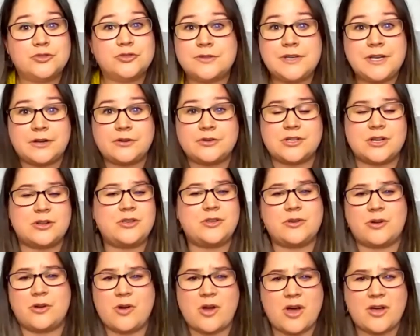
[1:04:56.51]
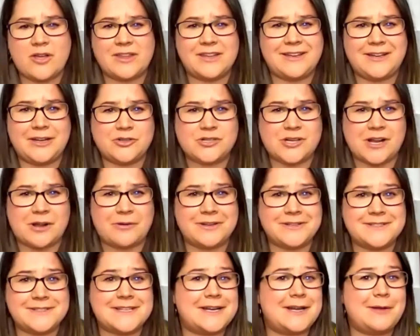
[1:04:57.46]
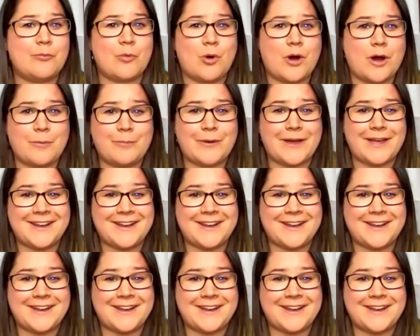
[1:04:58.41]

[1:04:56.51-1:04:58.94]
near, you don't call it near drownings anymore, non-fatal.